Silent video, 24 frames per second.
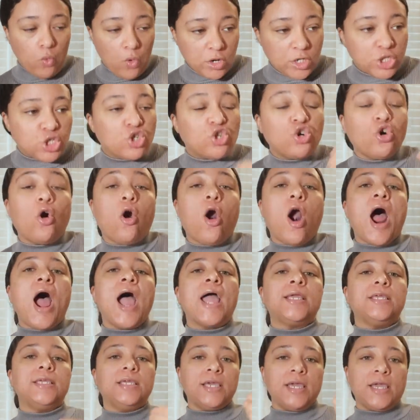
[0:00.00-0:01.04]

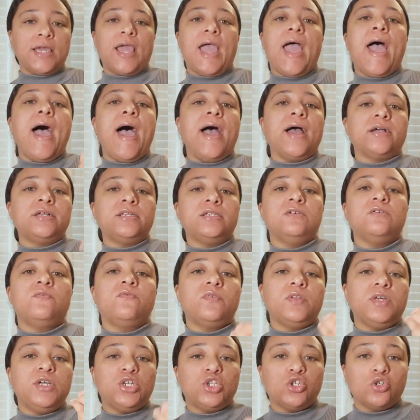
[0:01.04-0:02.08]
Trying,
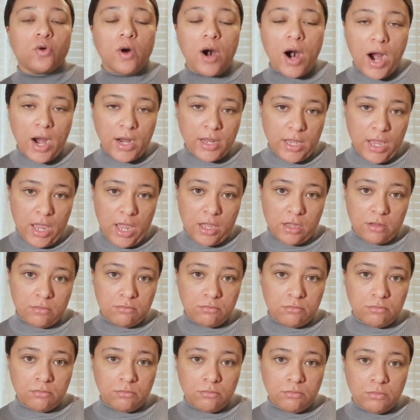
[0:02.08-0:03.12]
actively trying
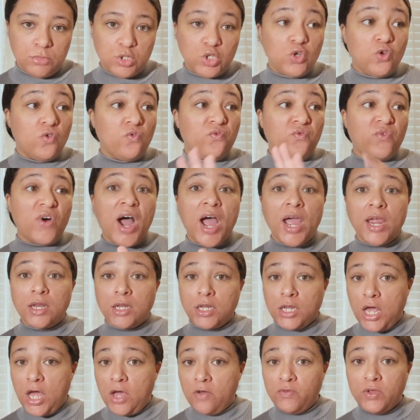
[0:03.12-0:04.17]
to find
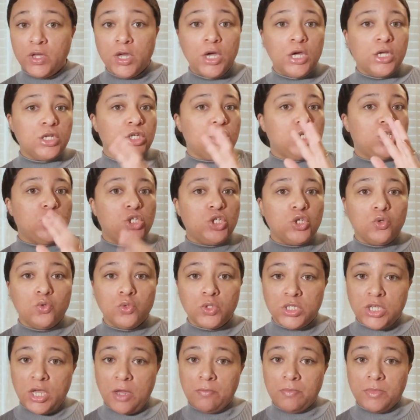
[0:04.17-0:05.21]
love, to do
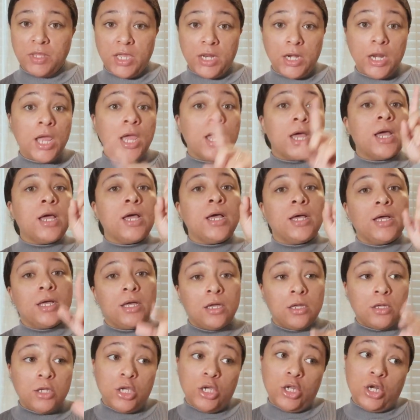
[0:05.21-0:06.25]
something.
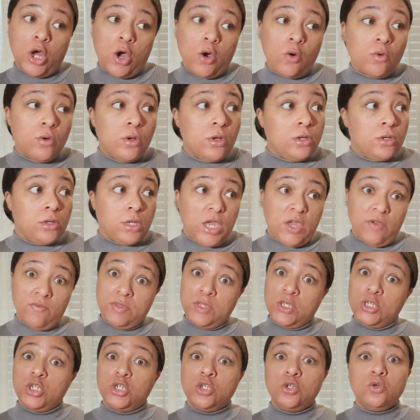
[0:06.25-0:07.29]
You know, even
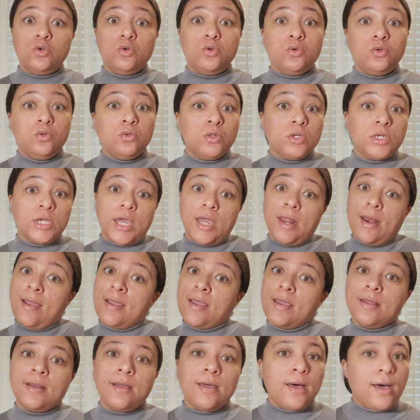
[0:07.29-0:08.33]
the dude, can I
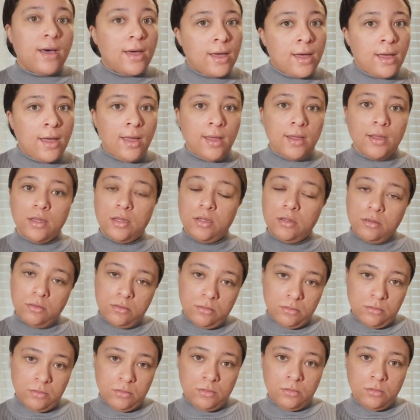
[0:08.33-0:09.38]
get a hug
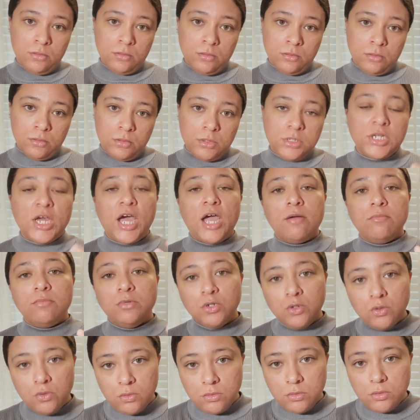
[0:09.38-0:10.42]
type
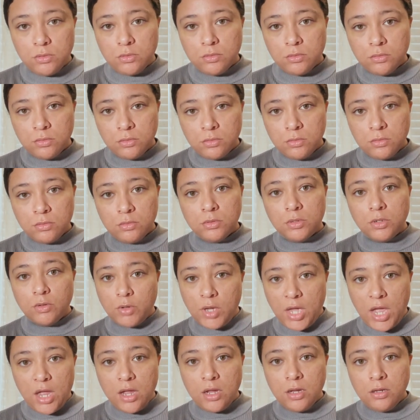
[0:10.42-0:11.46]
dudes.
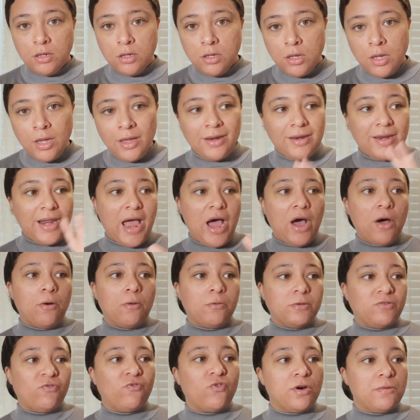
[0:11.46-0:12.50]
Okay? Now,
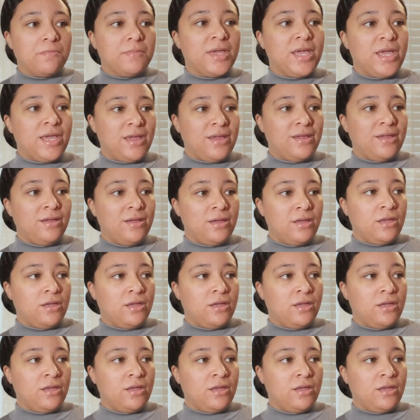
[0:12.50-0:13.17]
for me,